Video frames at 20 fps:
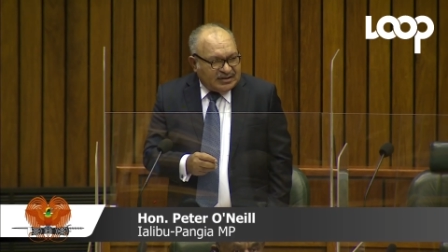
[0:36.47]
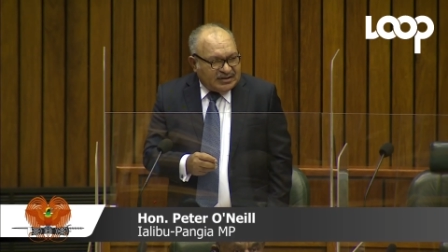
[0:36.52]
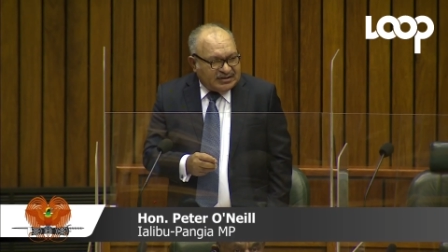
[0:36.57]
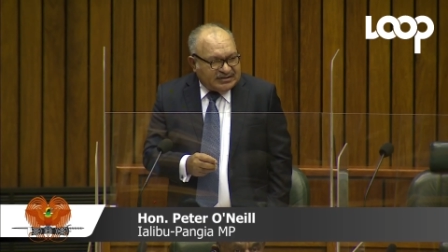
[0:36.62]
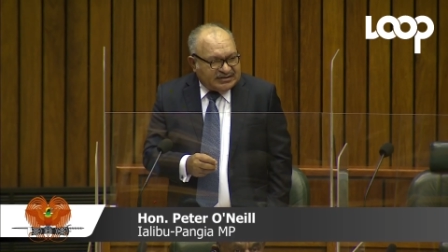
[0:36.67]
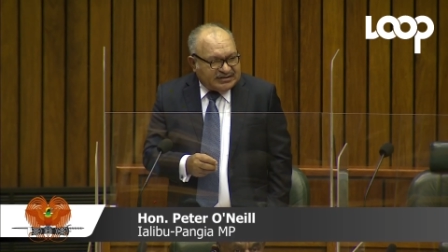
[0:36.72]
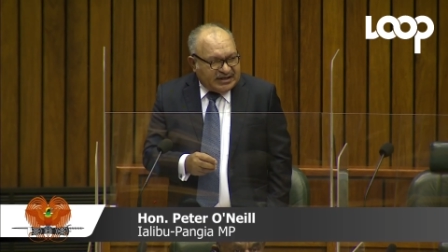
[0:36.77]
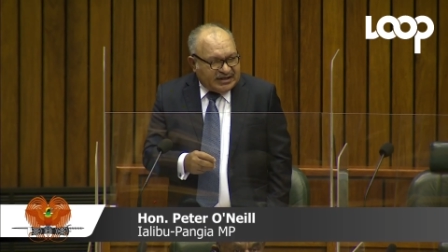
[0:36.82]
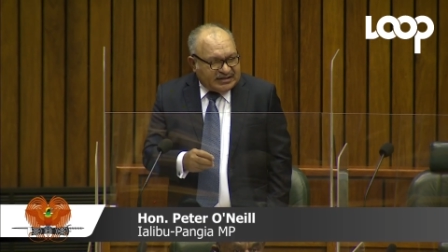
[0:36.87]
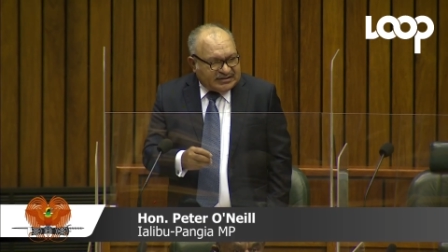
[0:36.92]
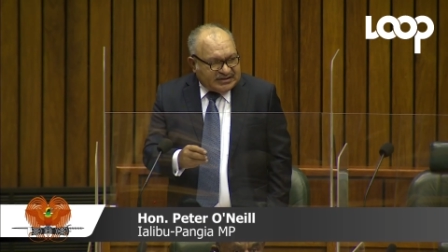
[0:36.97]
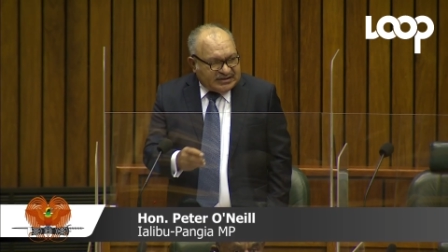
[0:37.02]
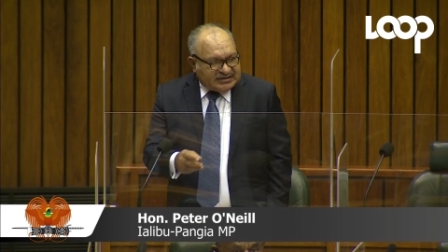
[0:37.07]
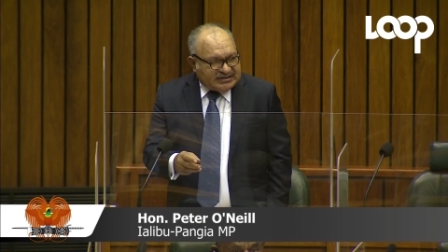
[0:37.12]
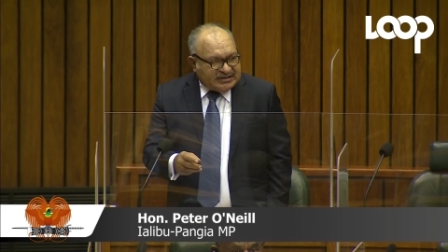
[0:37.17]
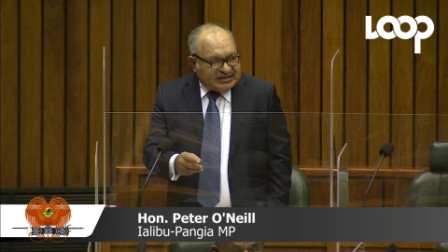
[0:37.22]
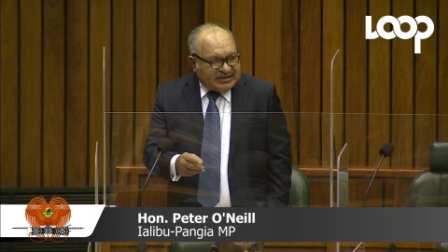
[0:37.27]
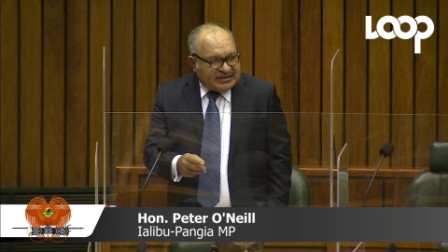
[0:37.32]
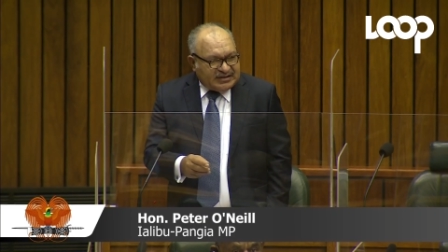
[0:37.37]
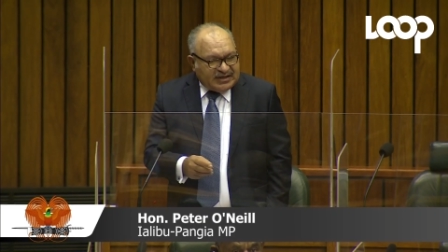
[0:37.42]

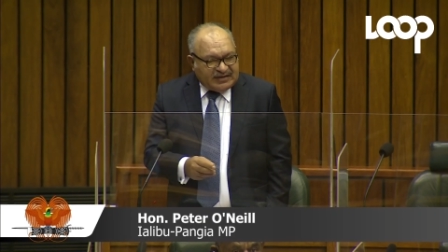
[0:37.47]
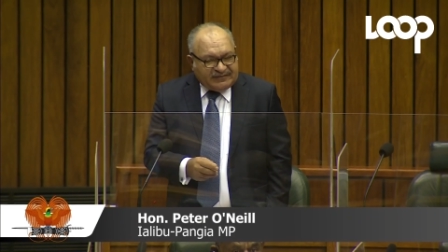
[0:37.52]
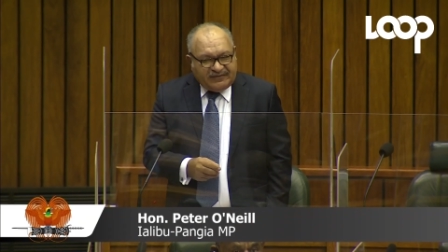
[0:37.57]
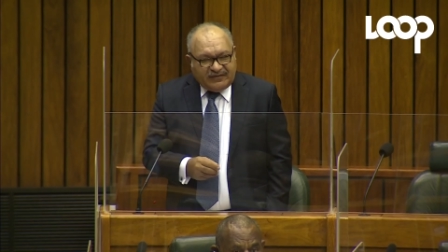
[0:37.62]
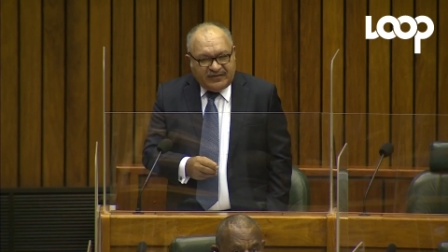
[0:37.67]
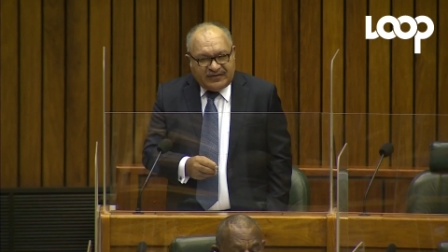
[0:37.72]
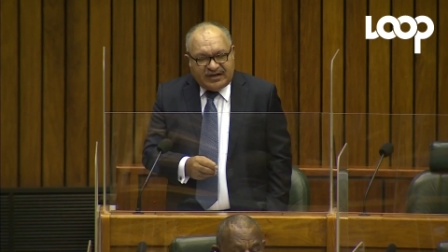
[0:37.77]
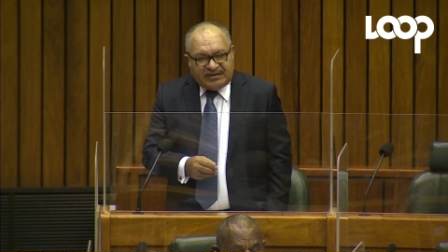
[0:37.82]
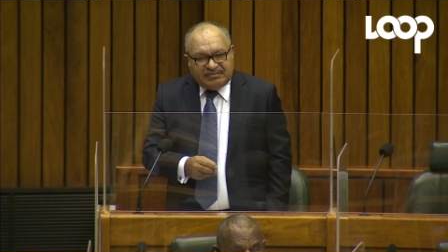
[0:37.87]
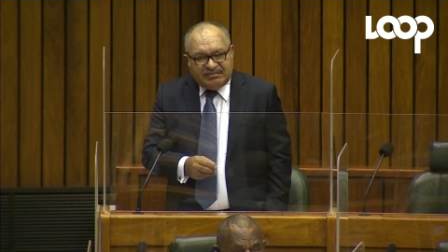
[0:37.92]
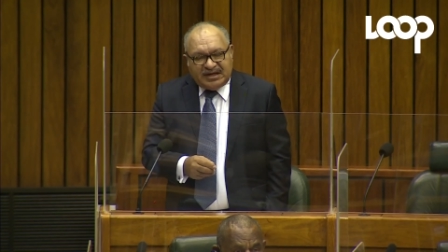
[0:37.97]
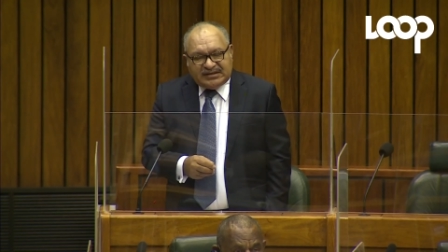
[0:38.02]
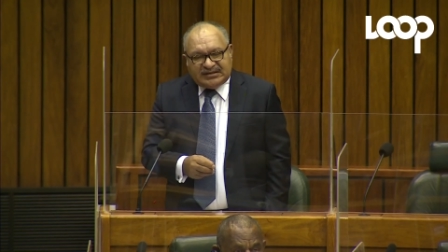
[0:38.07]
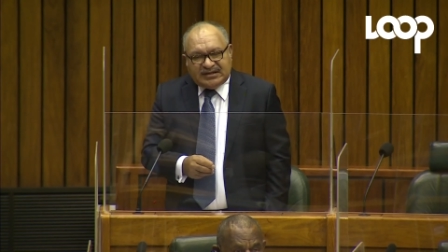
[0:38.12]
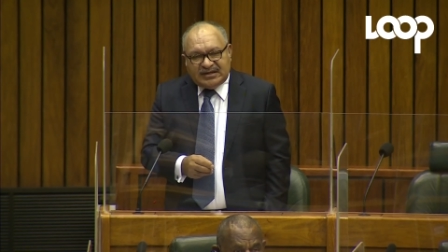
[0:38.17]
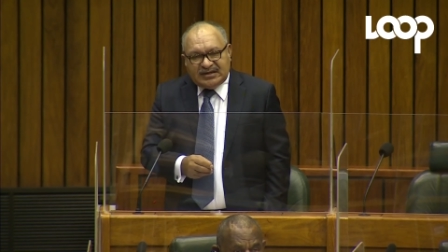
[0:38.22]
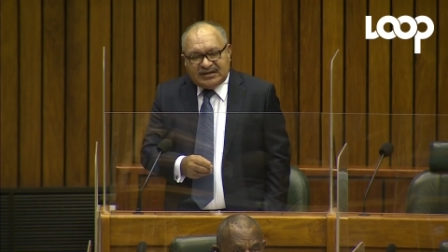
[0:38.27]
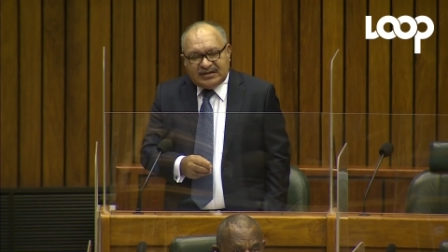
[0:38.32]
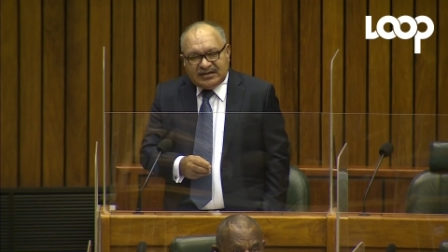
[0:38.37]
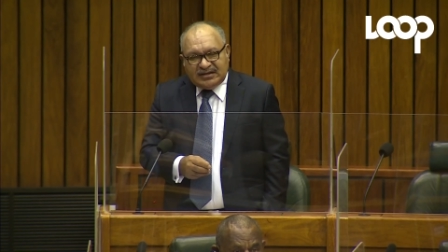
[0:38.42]
CACC, that for that
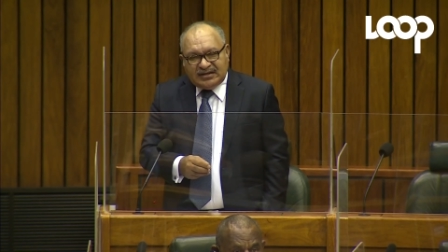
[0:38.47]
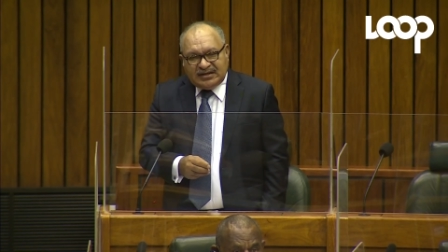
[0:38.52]
matter,